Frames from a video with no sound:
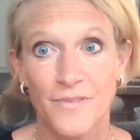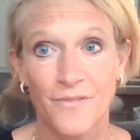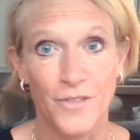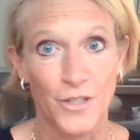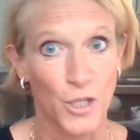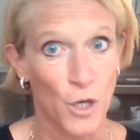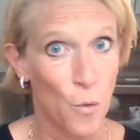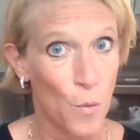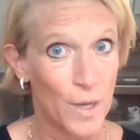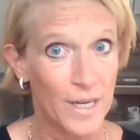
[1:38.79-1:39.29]
If
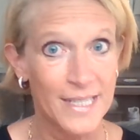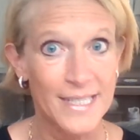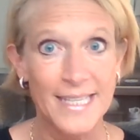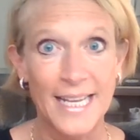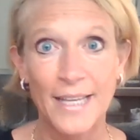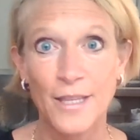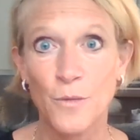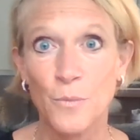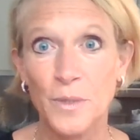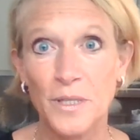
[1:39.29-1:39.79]
you don't want to
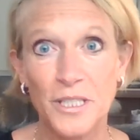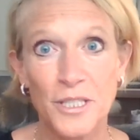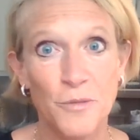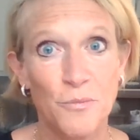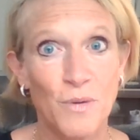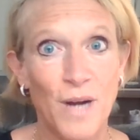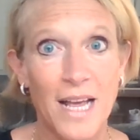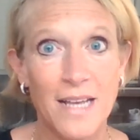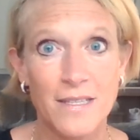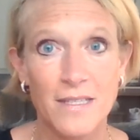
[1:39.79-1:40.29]
say the word
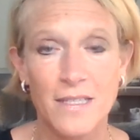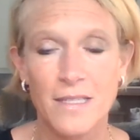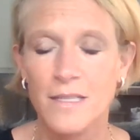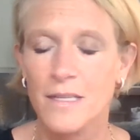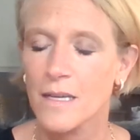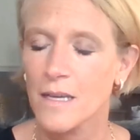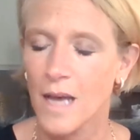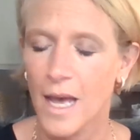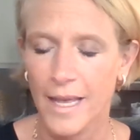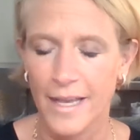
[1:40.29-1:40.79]

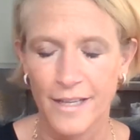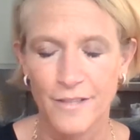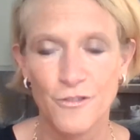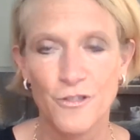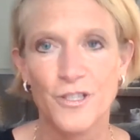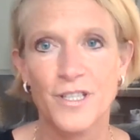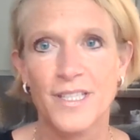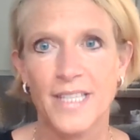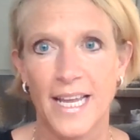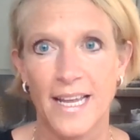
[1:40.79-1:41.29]
depressed, I
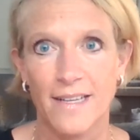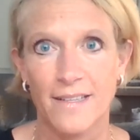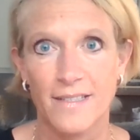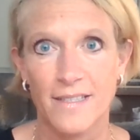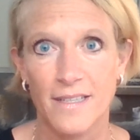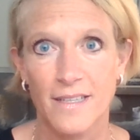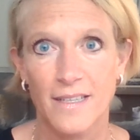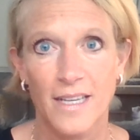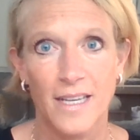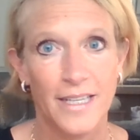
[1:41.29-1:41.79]

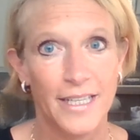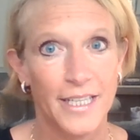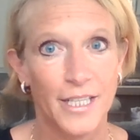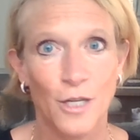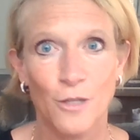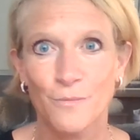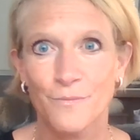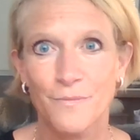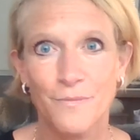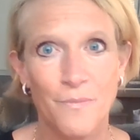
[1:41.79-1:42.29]
understand. You
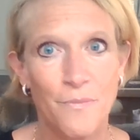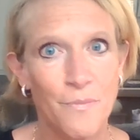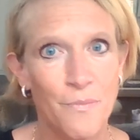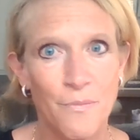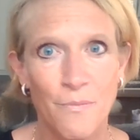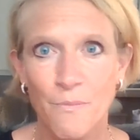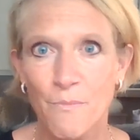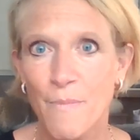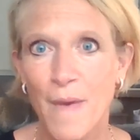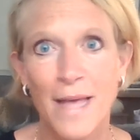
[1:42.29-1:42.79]
know,
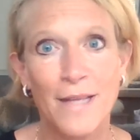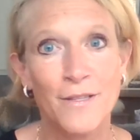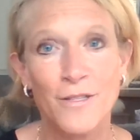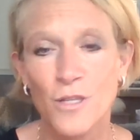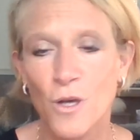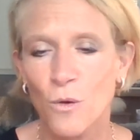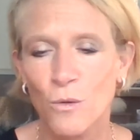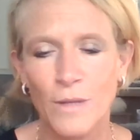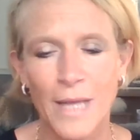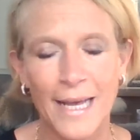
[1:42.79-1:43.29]
men
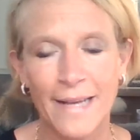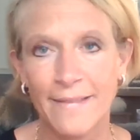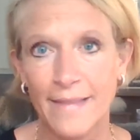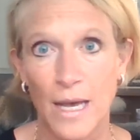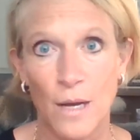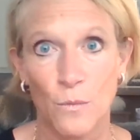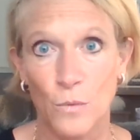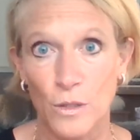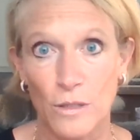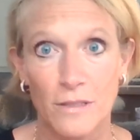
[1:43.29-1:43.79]
don't like
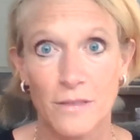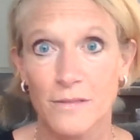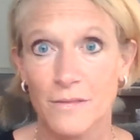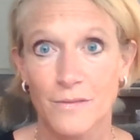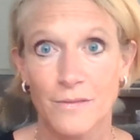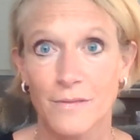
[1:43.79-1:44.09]
that word.